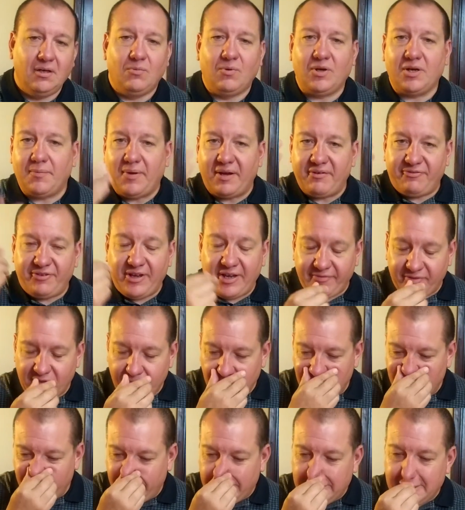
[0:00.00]
One of my favourite
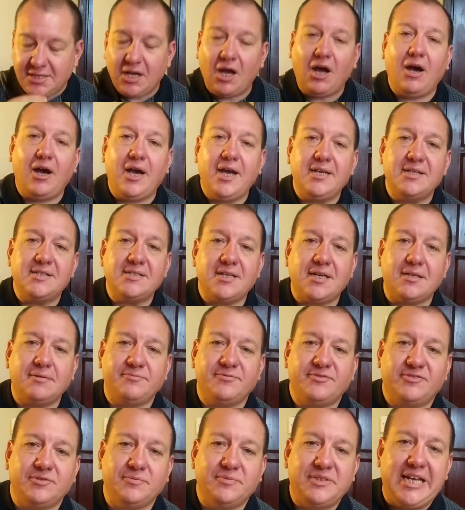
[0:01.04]
movies, Highlander
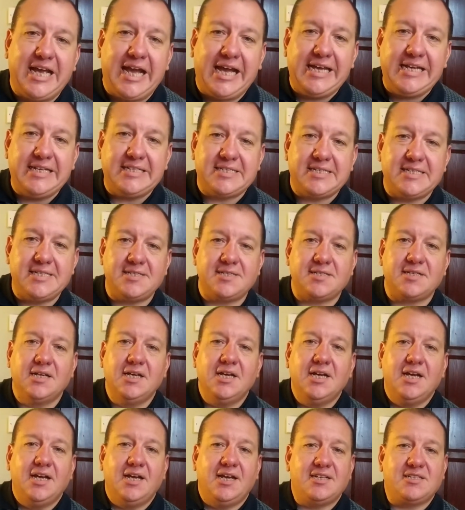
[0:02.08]
from the 80s,
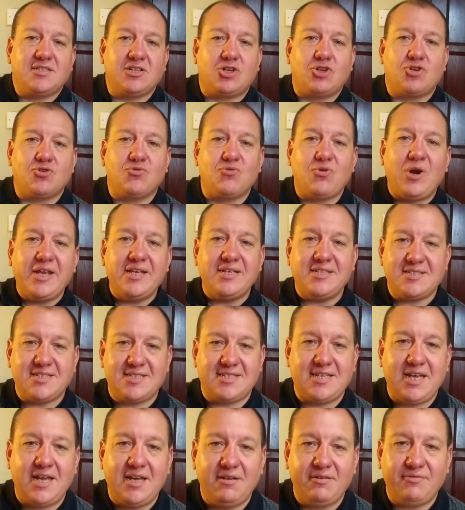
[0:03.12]
is a great
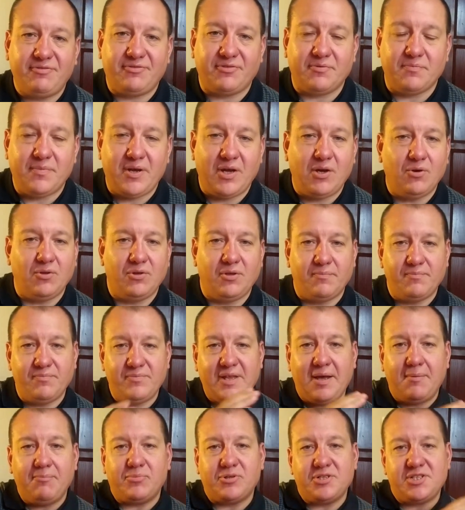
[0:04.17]
scene from me, or the
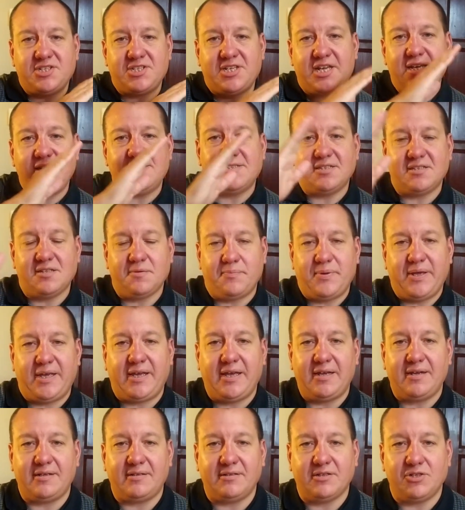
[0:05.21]
number of scenes at the
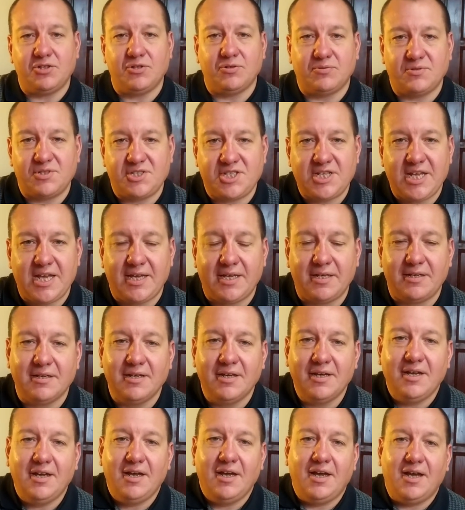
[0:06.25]
beginning that you'll see,
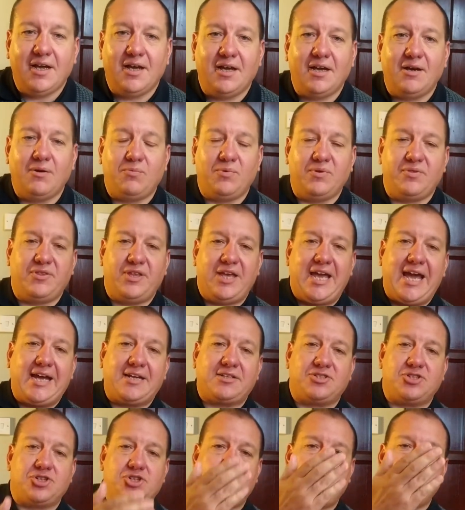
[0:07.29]
with the
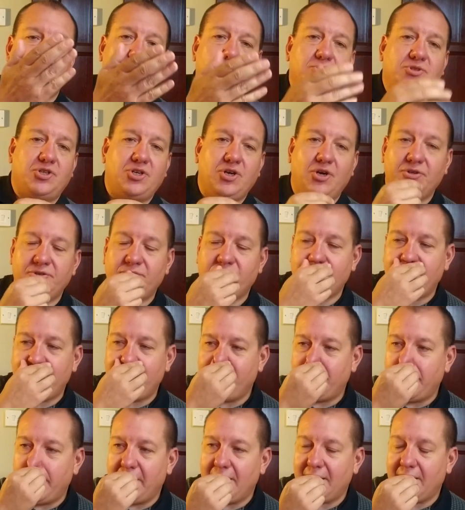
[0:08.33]
actor Sean
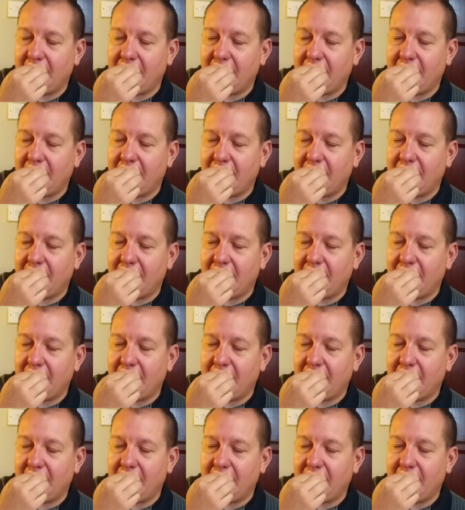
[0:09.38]
Connery